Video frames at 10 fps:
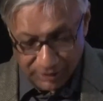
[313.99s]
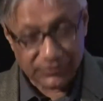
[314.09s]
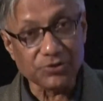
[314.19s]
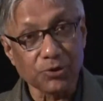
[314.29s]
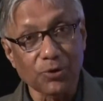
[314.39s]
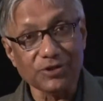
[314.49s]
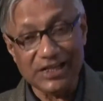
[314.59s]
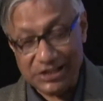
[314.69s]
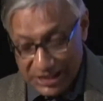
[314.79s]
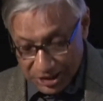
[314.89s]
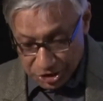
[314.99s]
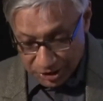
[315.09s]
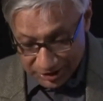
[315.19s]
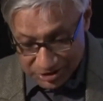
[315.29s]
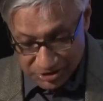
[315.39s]
of the so-called
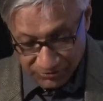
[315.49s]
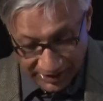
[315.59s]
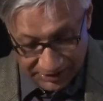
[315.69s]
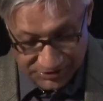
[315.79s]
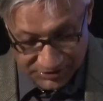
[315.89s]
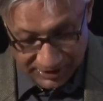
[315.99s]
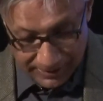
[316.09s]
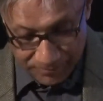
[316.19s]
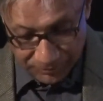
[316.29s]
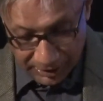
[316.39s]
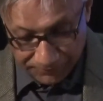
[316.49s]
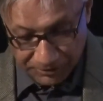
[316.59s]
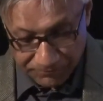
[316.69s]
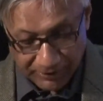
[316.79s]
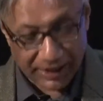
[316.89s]
intentionist fallacy of
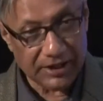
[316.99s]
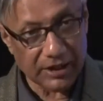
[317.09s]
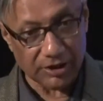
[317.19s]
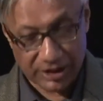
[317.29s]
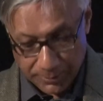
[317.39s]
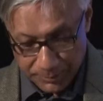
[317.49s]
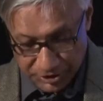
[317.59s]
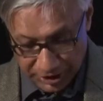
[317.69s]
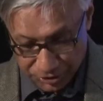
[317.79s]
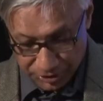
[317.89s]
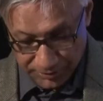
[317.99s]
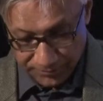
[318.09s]
confining our interpretation